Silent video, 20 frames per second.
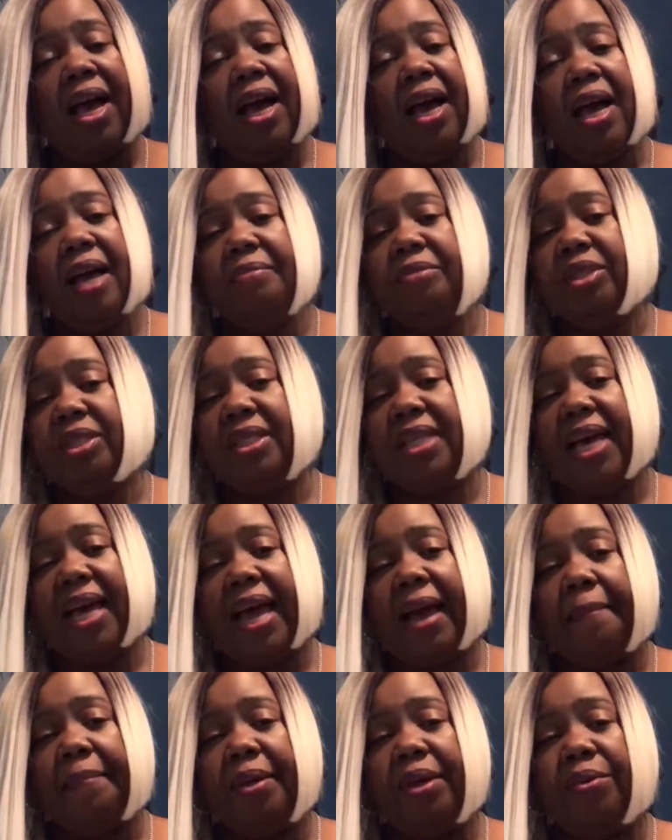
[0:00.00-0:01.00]
I'm just not
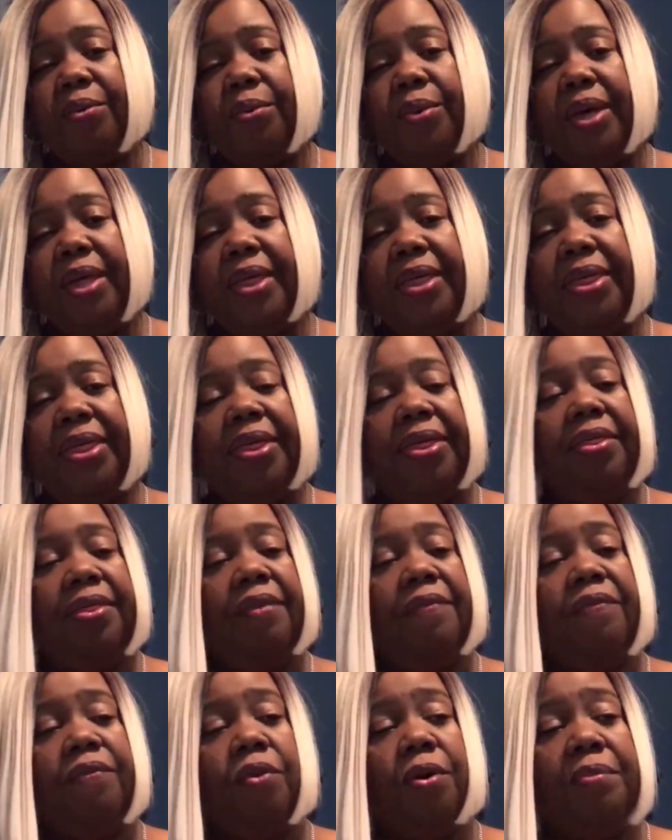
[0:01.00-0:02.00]
happy with
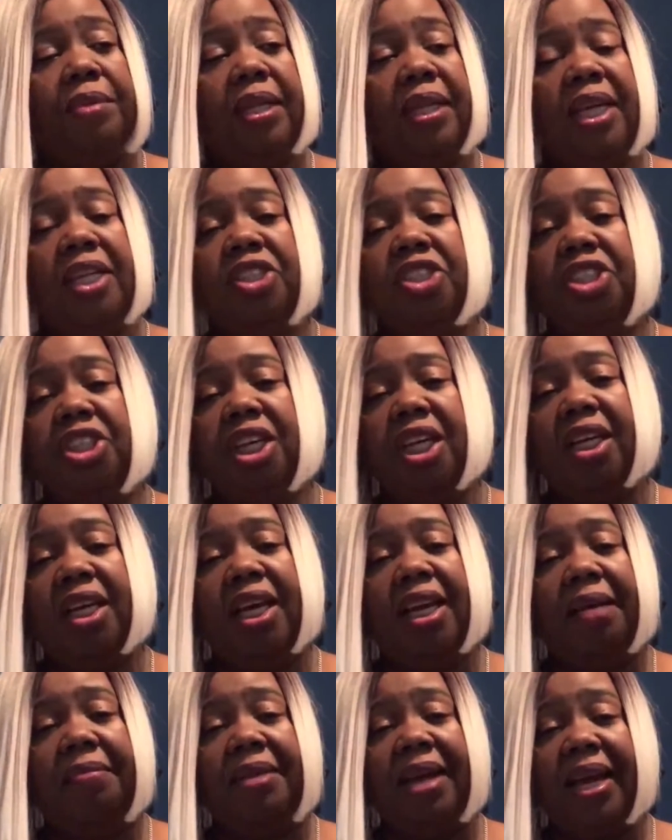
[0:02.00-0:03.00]
the formulation,
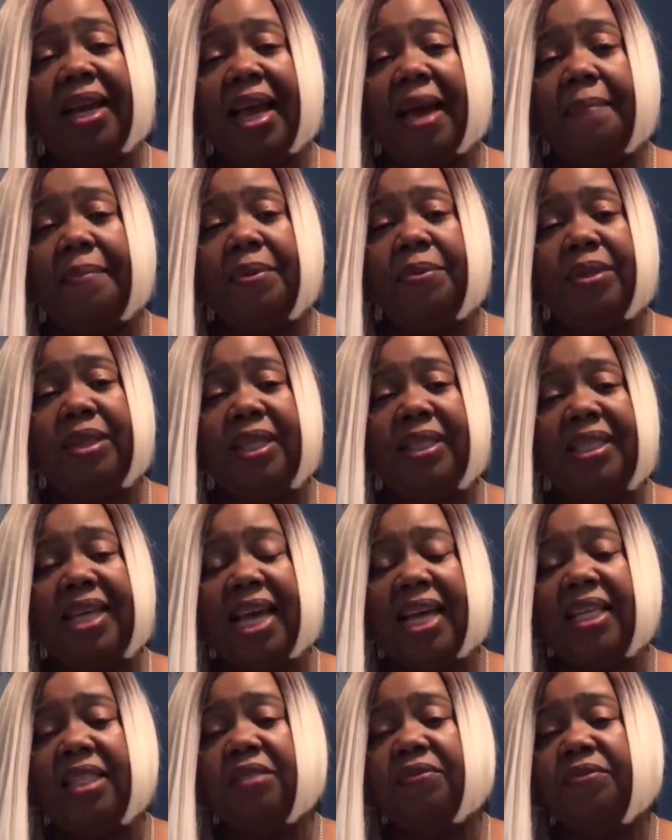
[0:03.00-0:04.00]
and I'm not happy with the
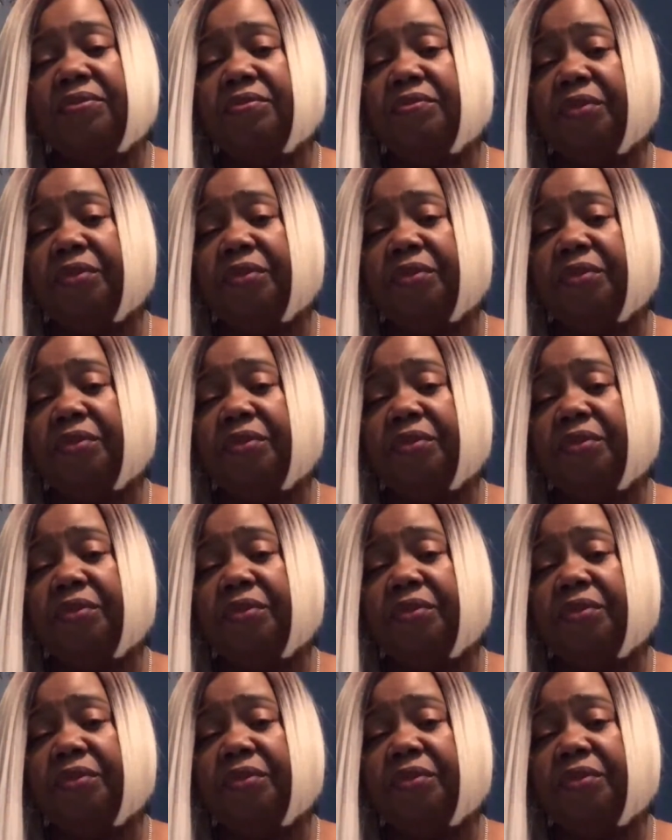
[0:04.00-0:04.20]
taste.